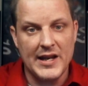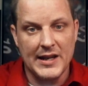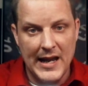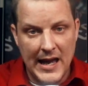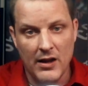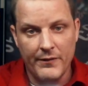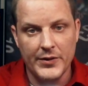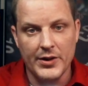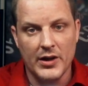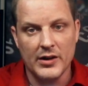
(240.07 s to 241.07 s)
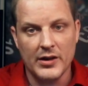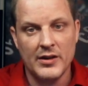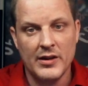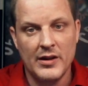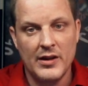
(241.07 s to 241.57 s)
like an alpha dog.
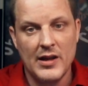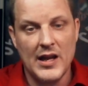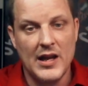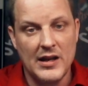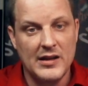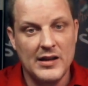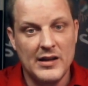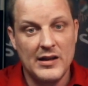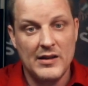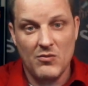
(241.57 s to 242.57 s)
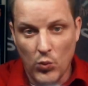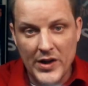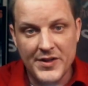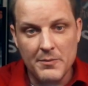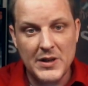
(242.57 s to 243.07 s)
And
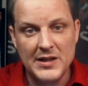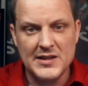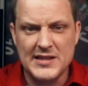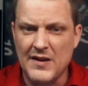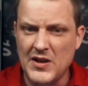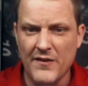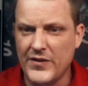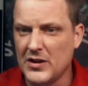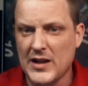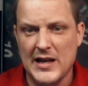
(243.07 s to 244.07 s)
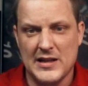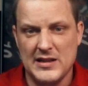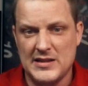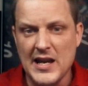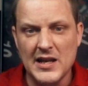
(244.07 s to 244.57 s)
with it being a safety, I feel like
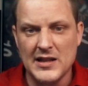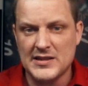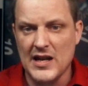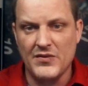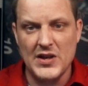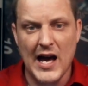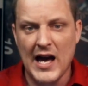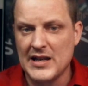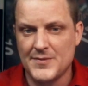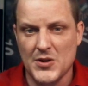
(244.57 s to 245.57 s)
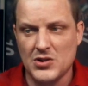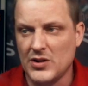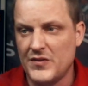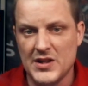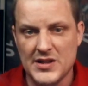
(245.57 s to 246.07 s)
taking a safety high,
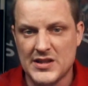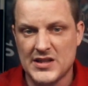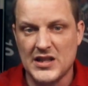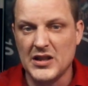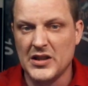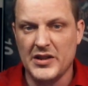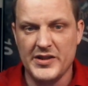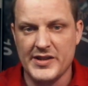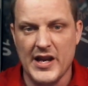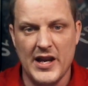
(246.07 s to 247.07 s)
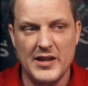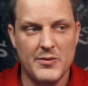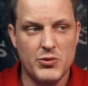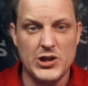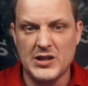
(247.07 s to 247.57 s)
especially if the skills and
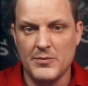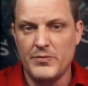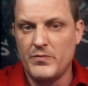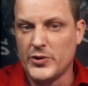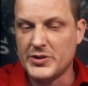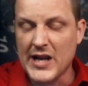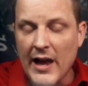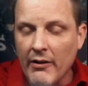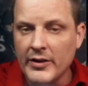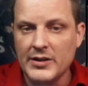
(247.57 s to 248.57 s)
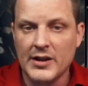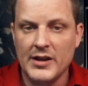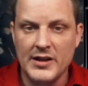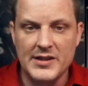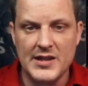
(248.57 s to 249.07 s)
the projectable talent
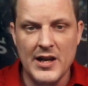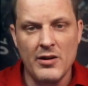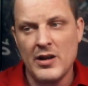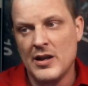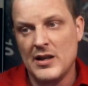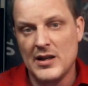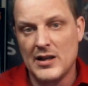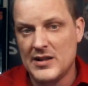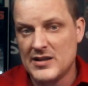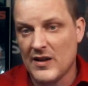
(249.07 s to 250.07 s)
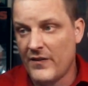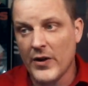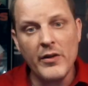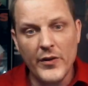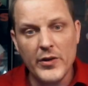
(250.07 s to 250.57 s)
is there, is a
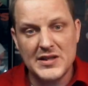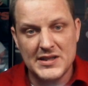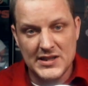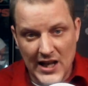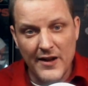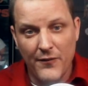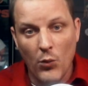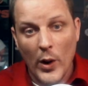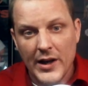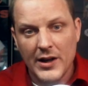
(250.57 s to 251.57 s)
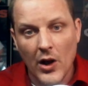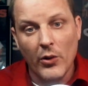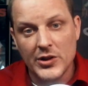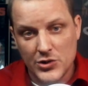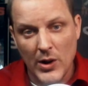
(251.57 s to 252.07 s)
very, very safe way to
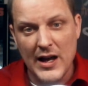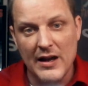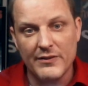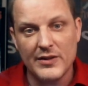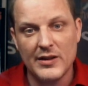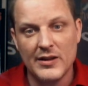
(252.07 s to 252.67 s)
go in the draft.